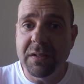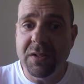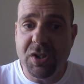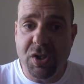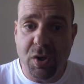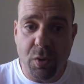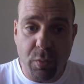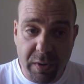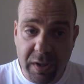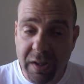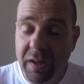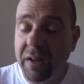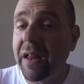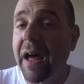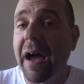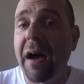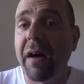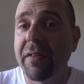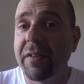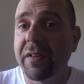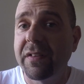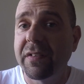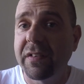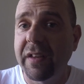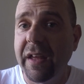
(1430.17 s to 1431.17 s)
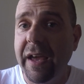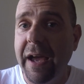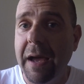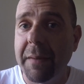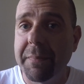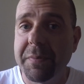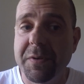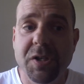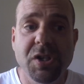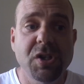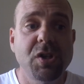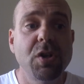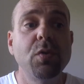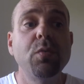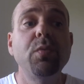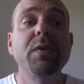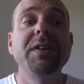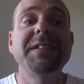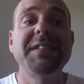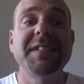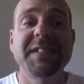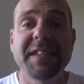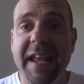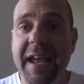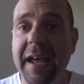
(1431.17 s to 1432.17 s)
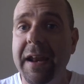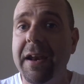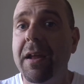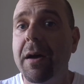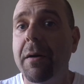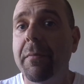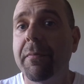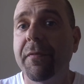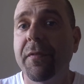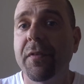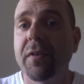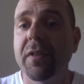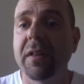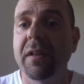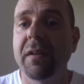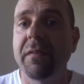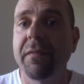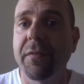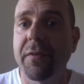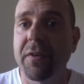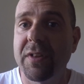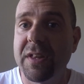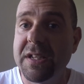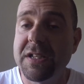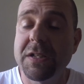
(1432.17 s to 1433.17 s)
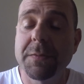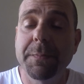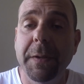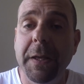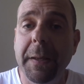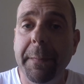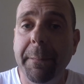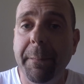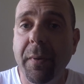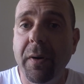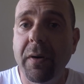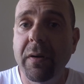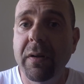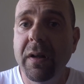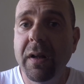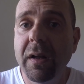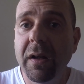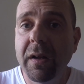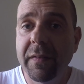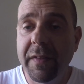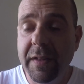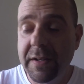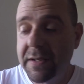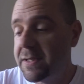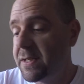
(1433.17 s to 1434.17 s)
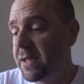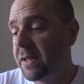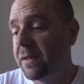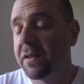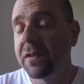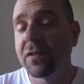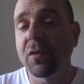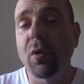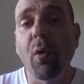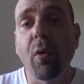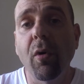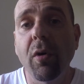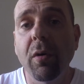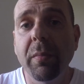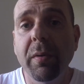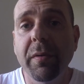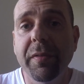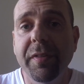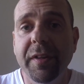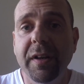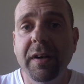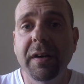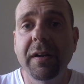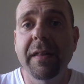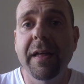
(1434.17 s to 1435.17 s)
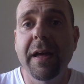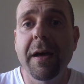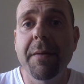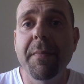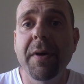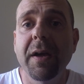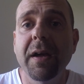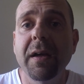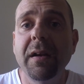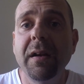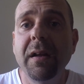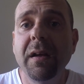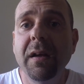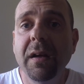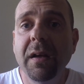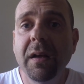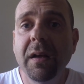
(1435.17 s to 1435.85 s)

Should we allow this to happen? Should we stand up for these people that did this horrible thing to that man?